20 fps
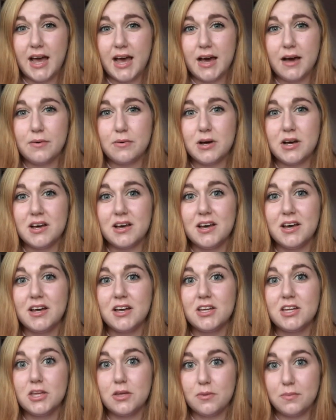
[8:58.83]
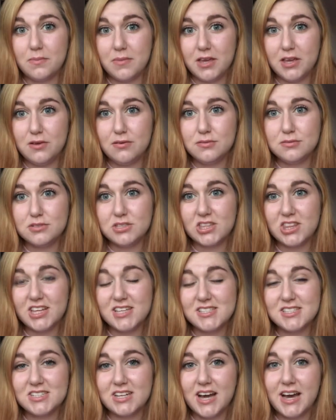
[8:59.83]
hour commute
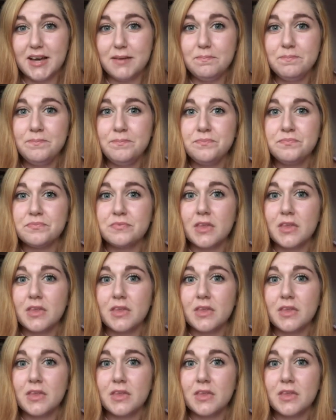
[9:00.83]
this time.